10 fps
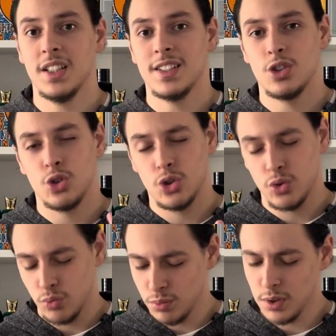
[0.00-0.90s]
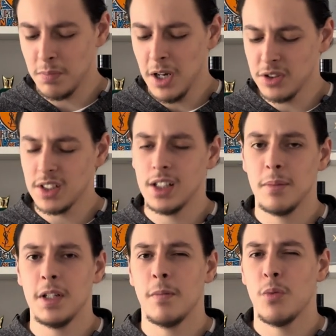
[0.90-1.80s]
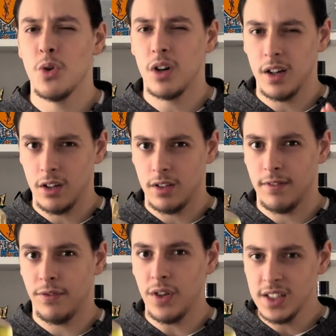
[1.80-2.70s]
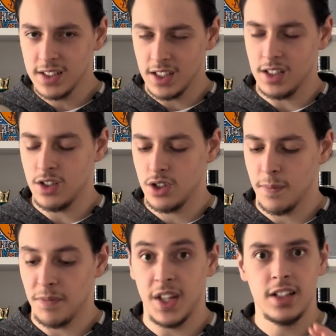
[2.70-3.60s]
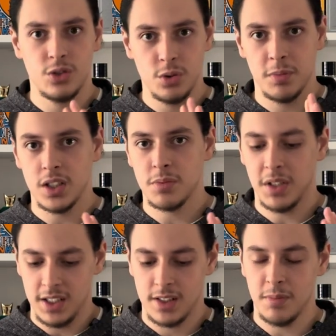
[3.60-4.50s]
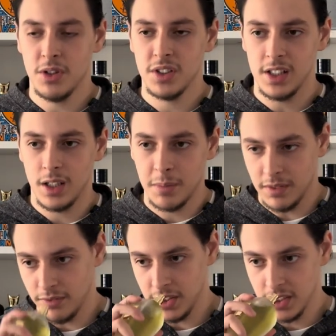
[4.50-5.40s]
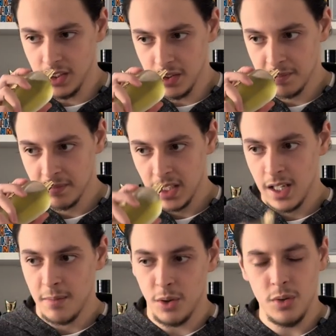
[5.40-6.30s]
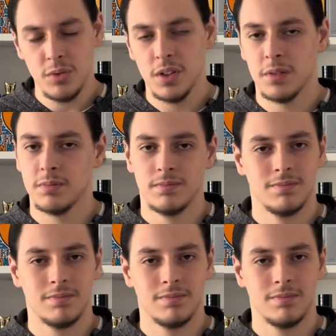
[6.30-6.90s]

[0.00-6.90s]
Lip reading: It smells a little bit more vintage, not too much, but it smells a little bit vintage. But overall,